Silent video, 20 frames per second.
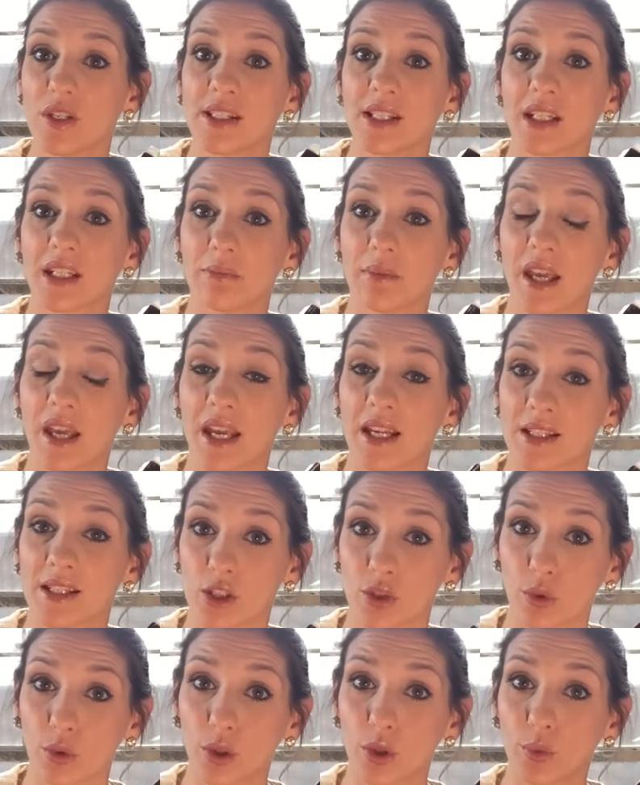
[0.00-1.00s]
is gonna be a
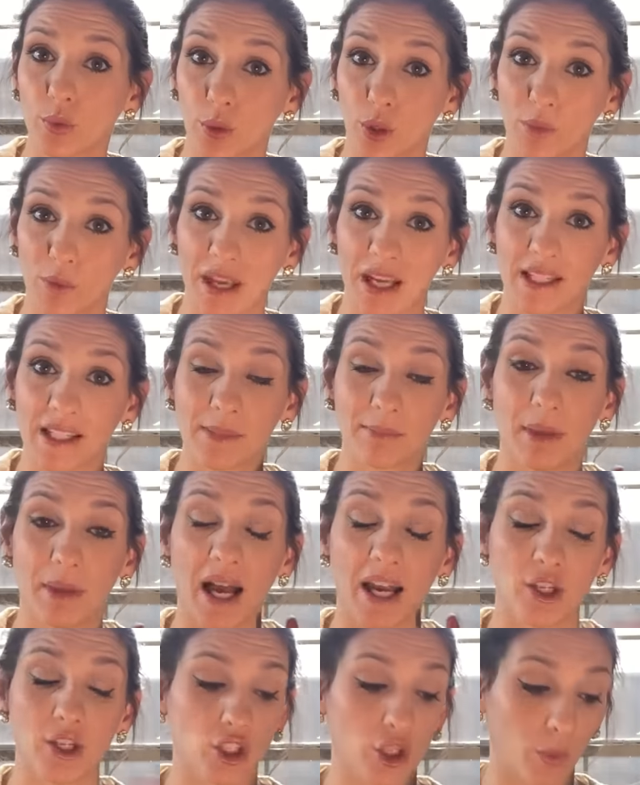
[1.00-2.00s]
historical romance
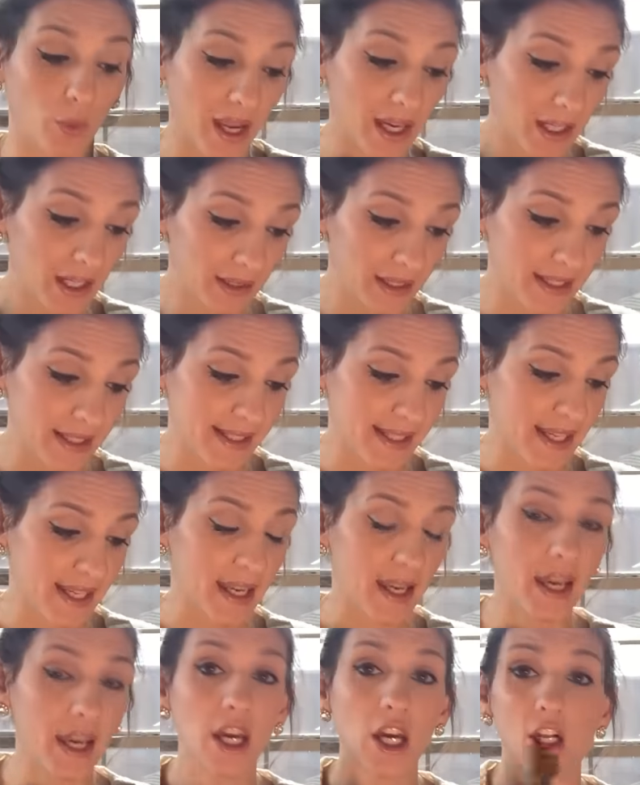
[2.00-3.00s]
by Johanna
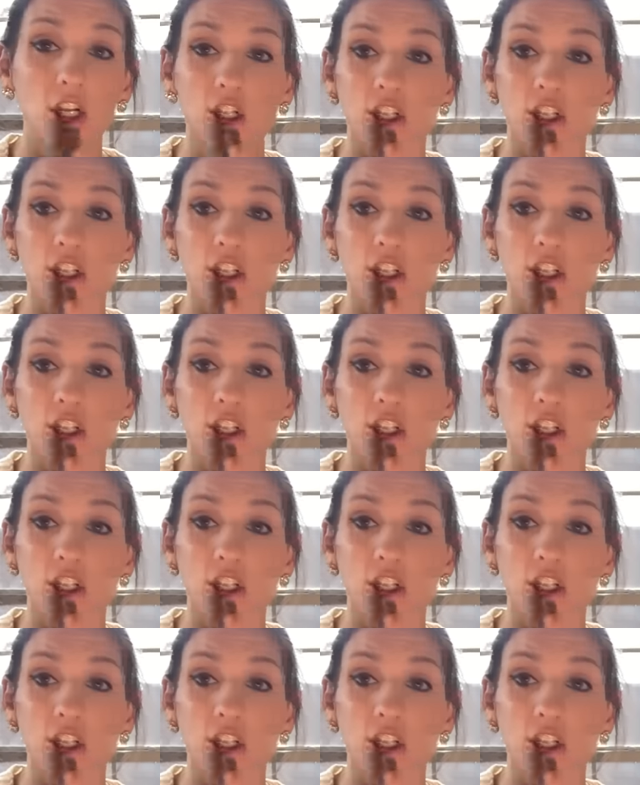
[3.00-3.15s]
Lindsey.